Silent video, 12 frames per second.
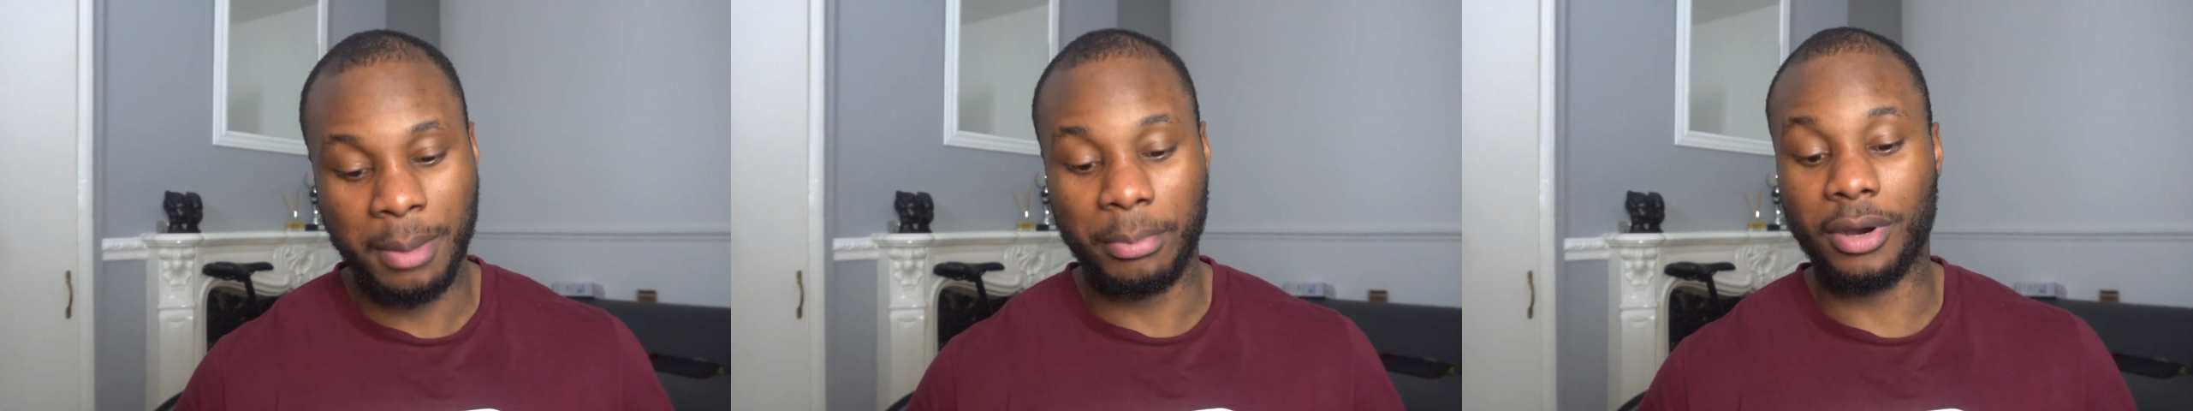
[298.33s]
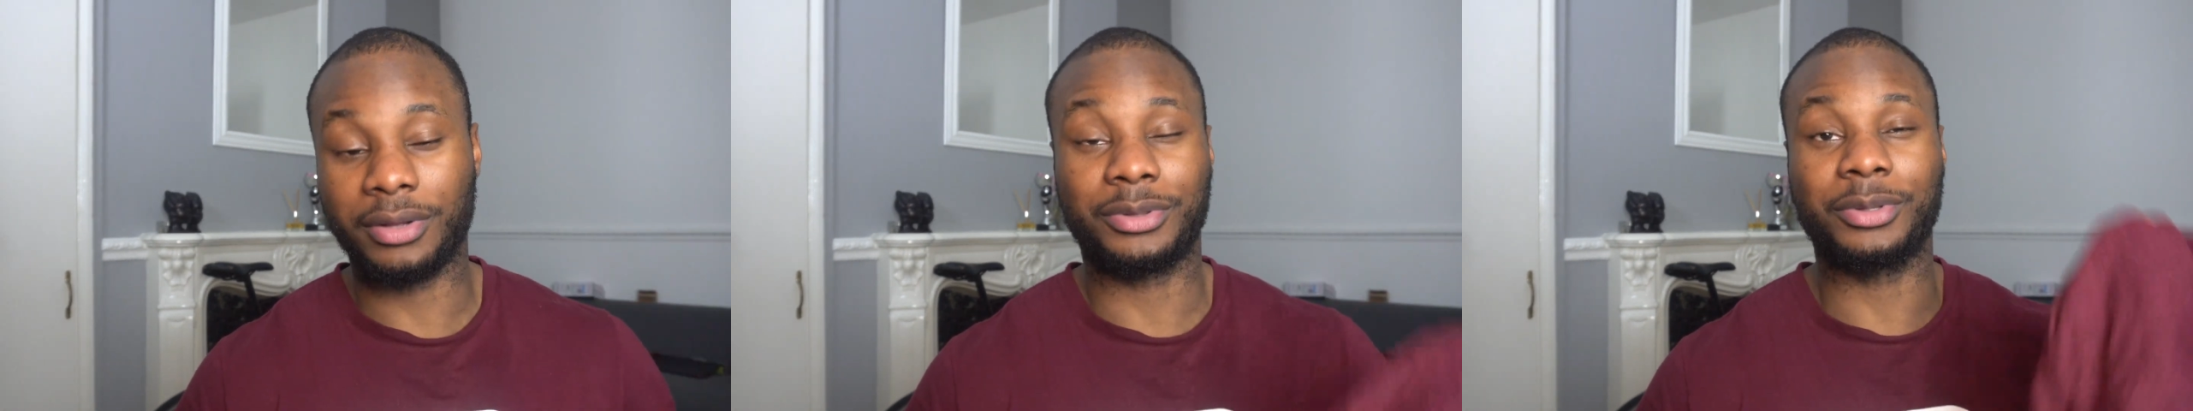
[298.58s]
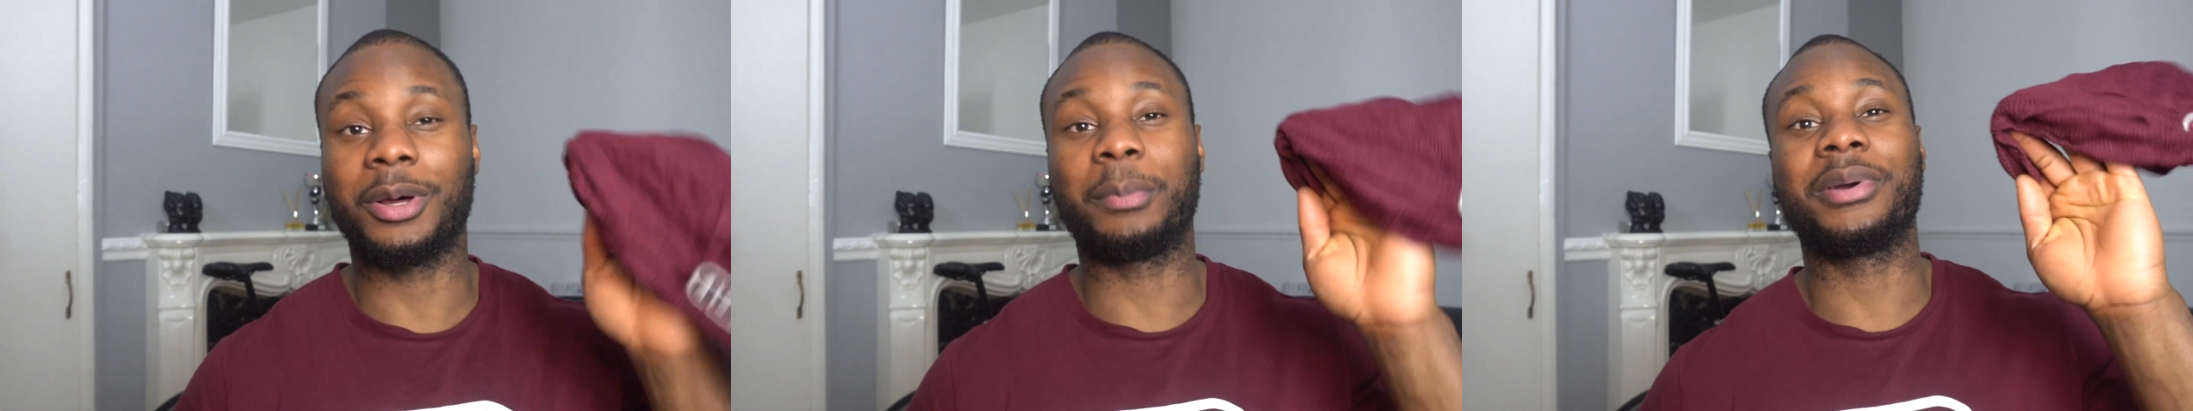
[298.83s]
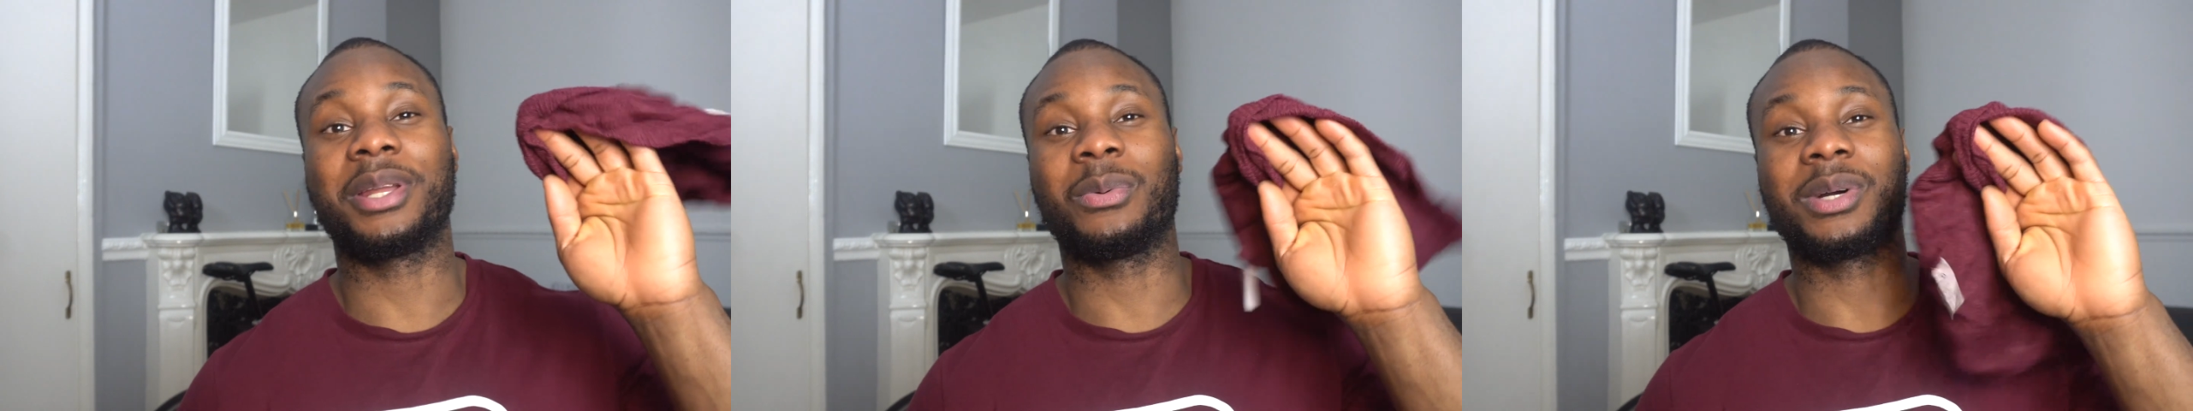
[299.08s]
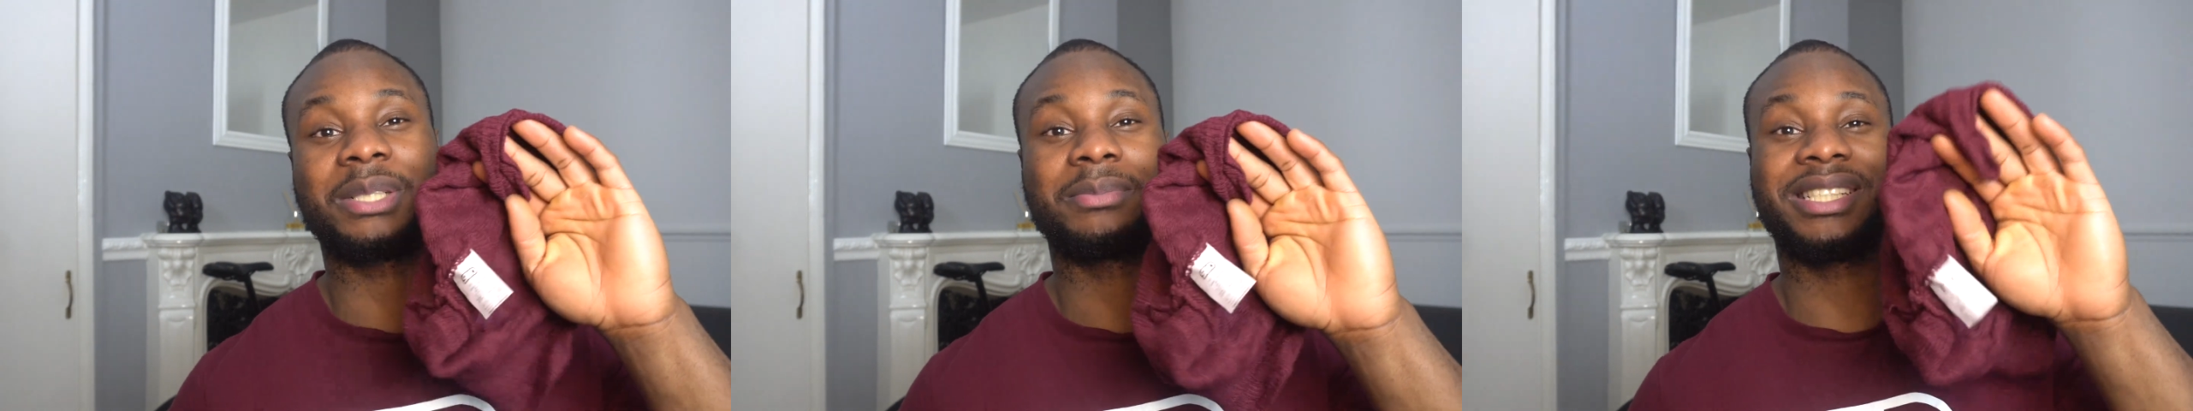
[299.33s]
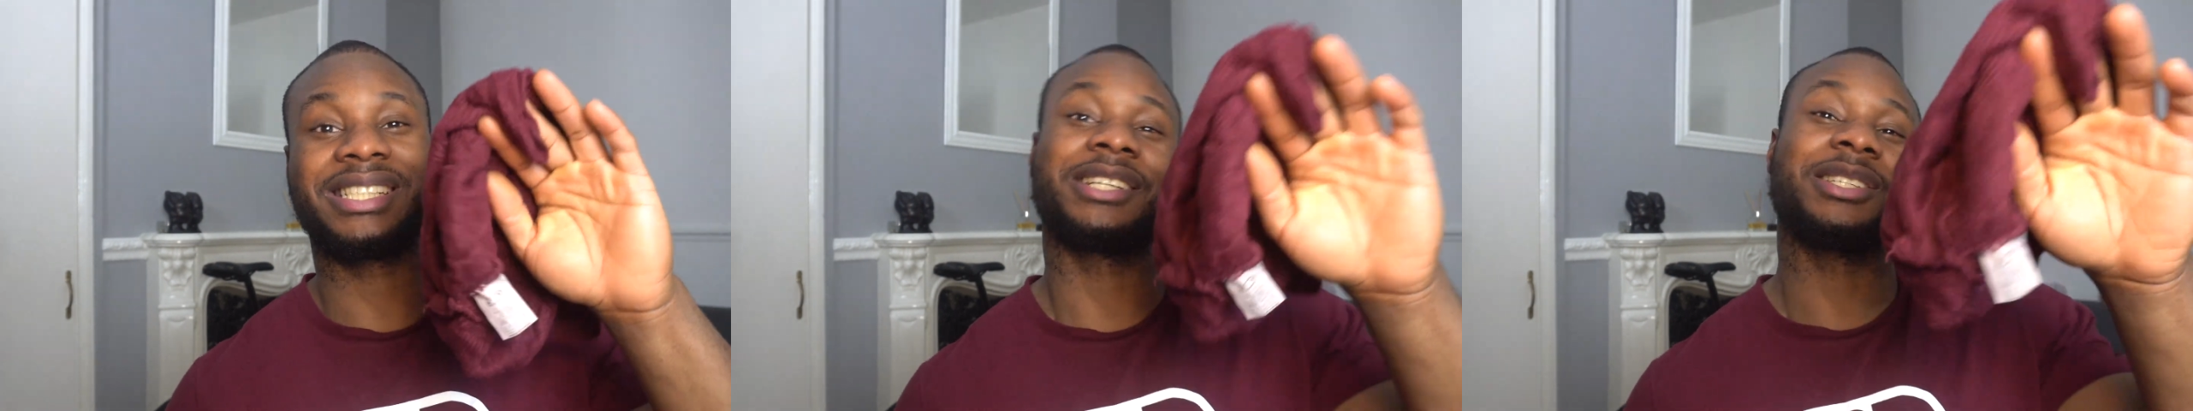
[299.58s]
But do not put in the washing machine